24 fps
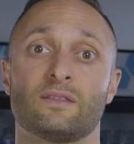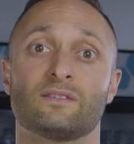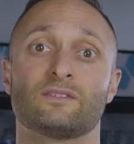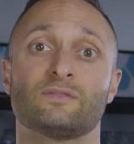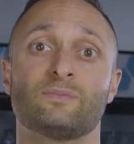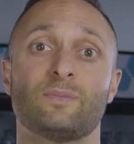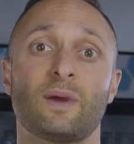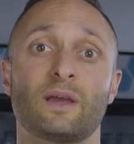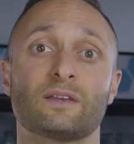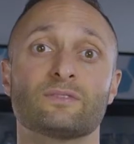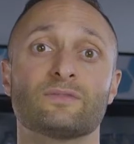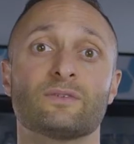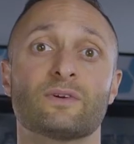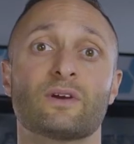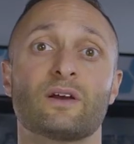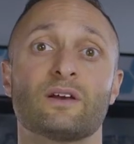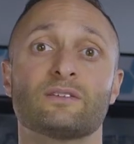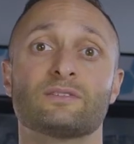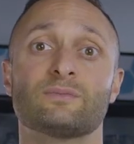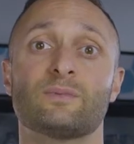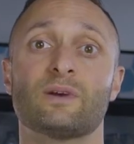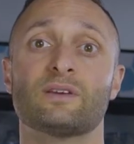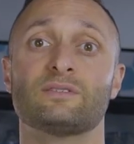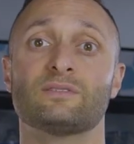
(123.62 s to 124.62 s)
The specs for
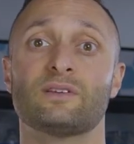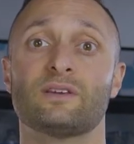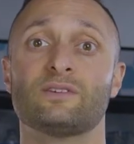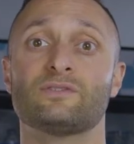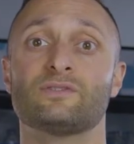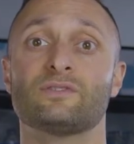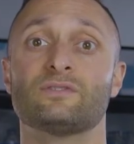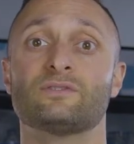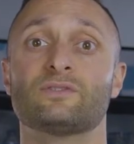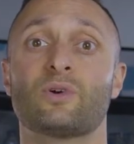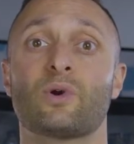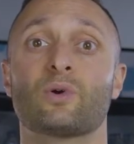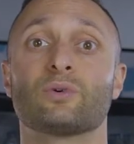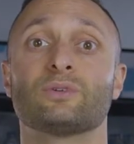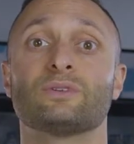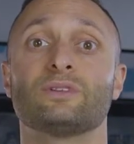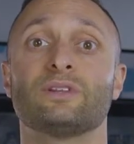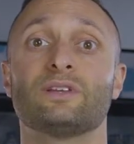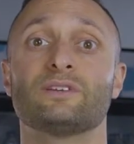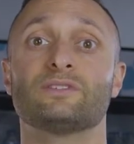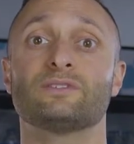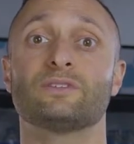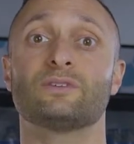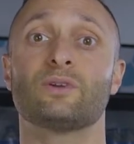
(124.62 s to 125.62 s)
customizations are
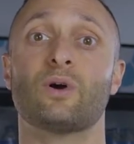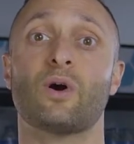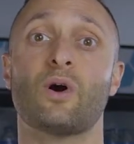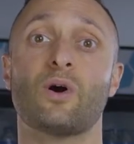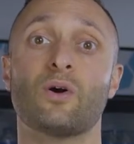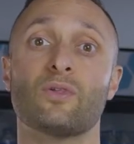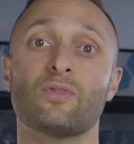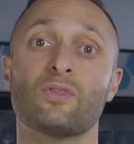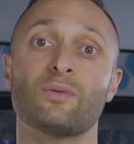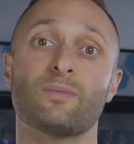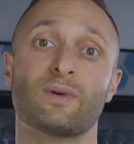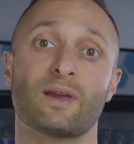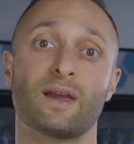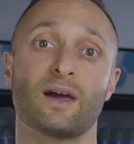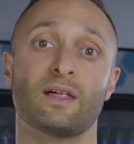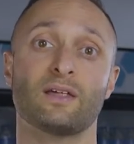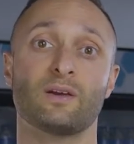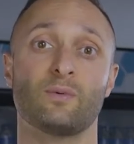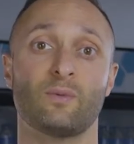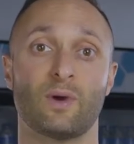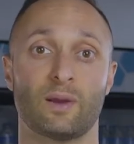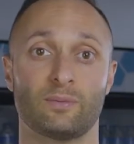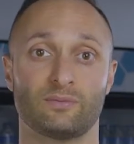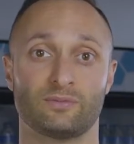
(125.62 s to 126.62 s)
listed on the
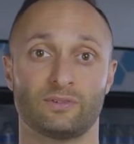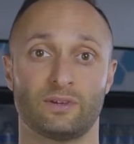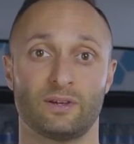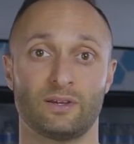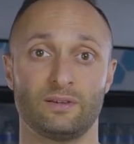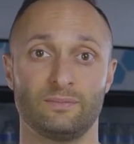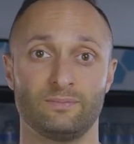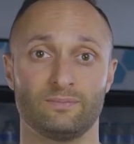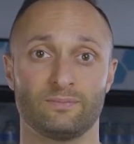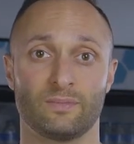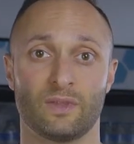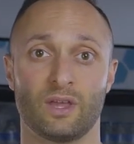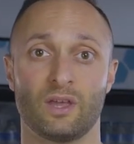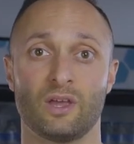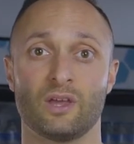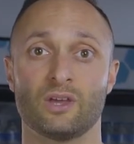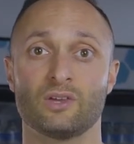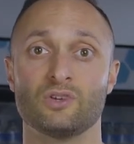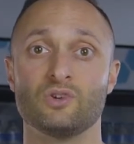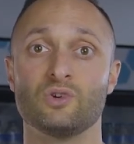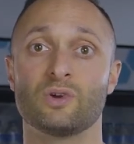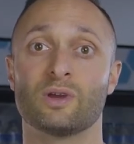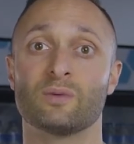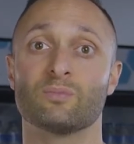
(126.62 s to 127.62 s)
Migali website.
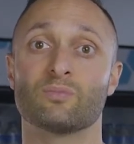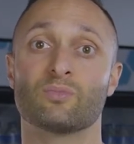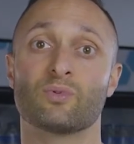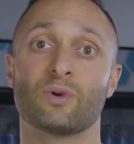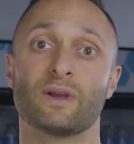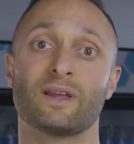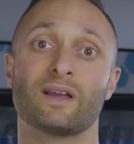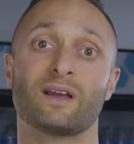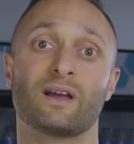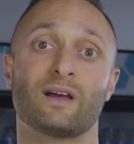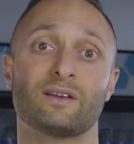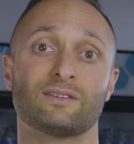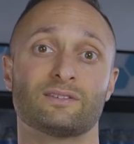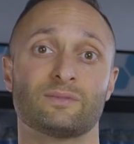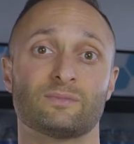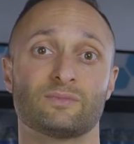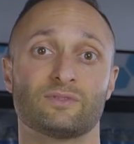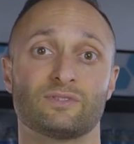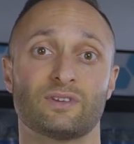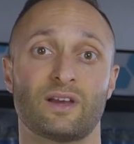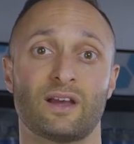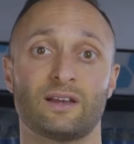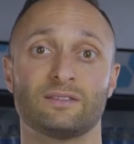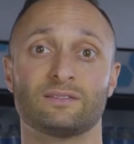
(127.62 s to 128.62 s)
You can print custom
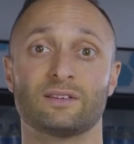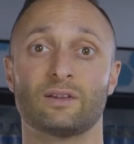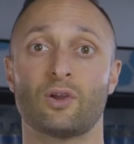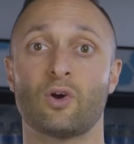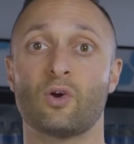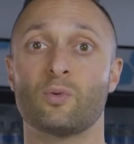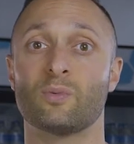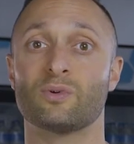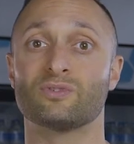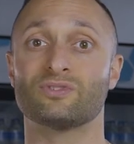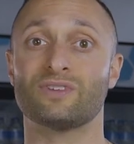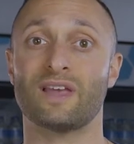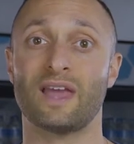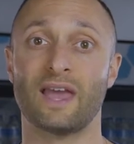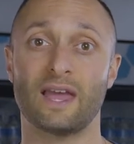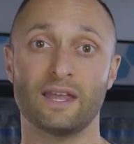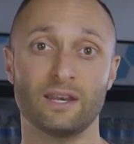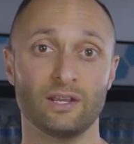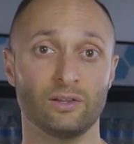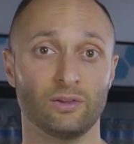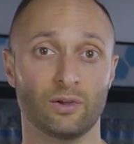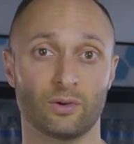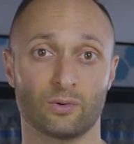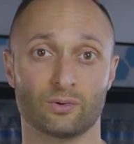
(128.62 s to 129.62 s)
signs at almost
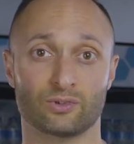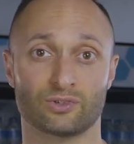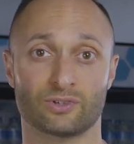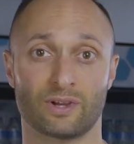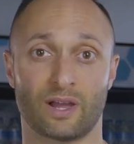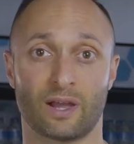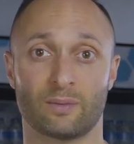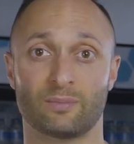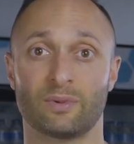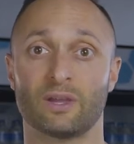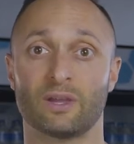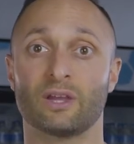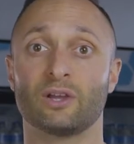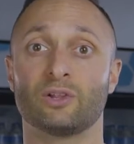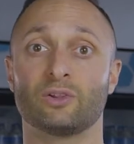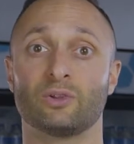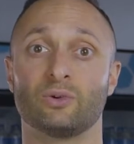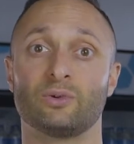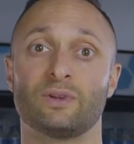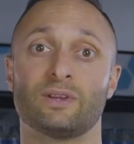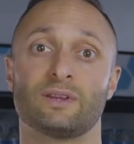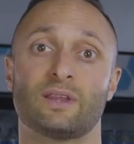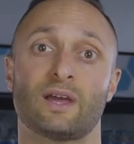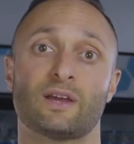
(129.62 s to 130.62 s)
any local shop,
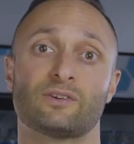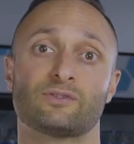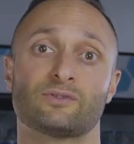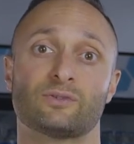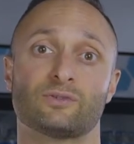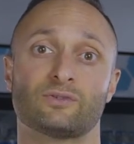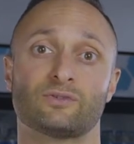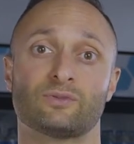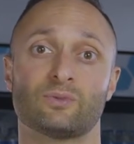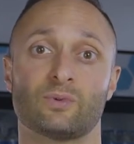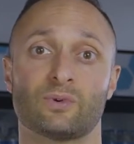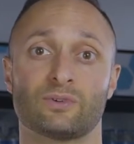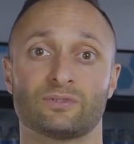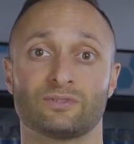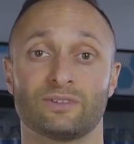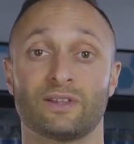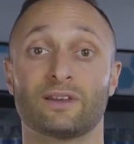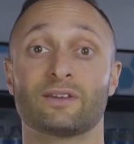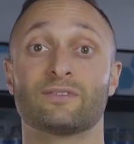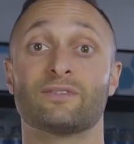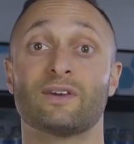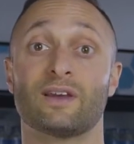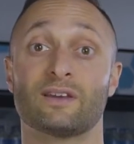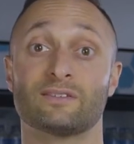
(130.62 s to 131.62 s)
including national stores
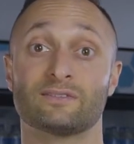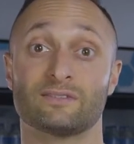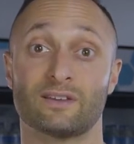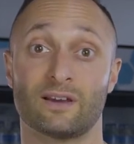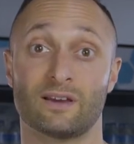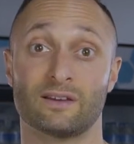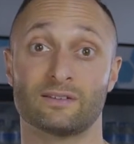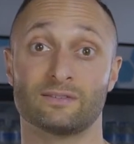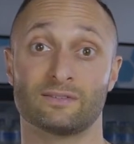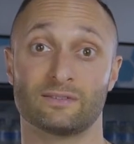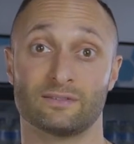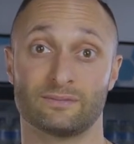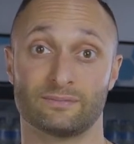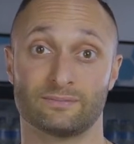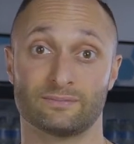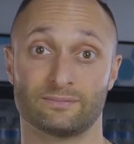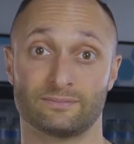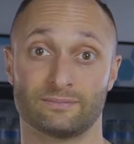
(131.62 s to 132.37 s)
like Fast Signs.